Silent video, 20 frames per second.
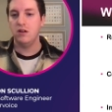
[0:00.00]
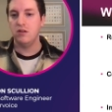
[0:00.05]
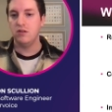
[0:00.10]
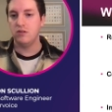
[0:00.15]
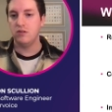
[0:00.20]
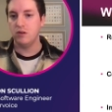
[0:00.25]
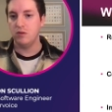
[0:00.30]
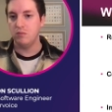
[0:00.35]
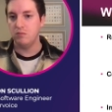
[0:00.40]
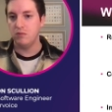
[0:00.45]

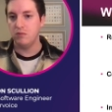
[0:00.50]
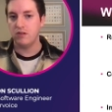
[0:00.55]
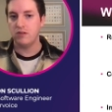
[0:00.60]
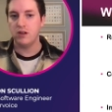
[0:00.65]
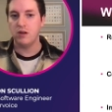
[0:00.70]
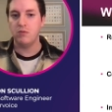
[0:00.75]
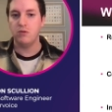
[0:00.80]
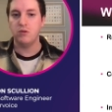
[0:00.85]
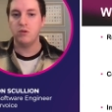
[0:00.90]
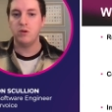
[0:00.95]
some
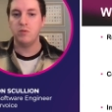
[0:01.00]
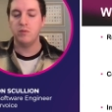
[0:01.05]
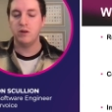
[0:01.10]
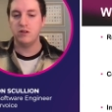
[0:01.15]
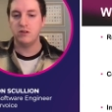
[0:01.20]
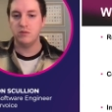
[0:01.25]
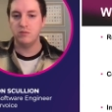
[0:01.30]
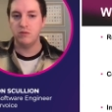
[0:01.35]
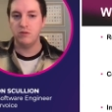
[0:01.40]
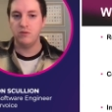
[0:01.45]
examples we
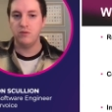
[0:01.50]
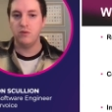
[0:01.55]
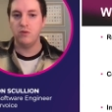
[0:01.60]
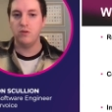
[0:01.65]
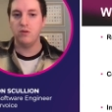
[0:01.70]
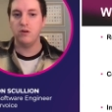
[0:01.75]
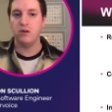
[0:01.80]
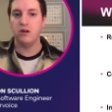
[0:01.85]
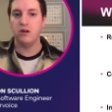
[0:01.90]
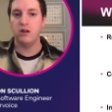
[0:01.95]
mentioned
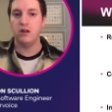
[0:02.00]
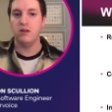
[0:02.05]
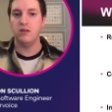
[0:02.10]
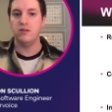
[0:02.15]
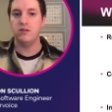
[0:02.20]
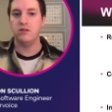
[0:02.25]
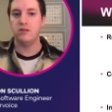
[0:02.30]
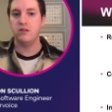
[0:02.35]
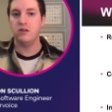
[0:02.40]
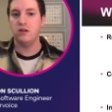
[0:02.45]
before
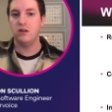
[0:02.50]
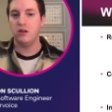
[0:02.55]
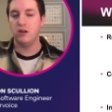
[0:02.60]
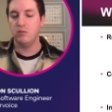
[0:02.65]
is